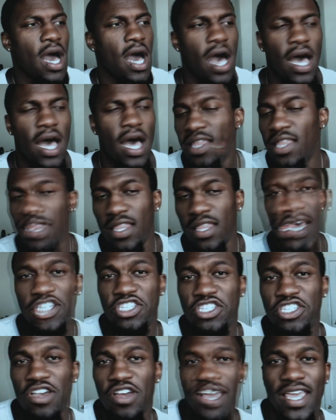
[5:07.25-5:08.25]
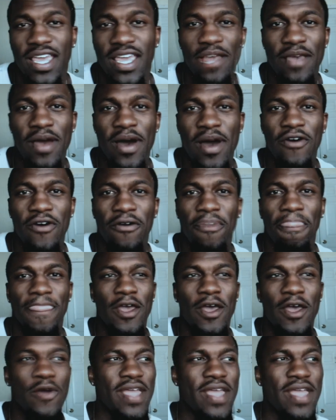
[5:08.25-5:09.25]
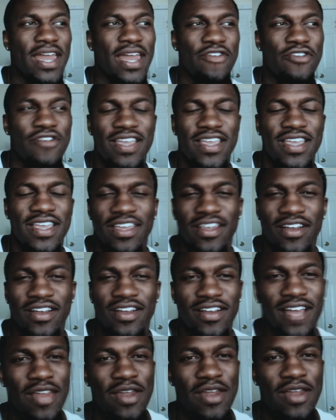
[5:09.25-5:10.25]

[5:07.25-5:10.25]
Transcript: And then the next year I came out, we had a great year, ended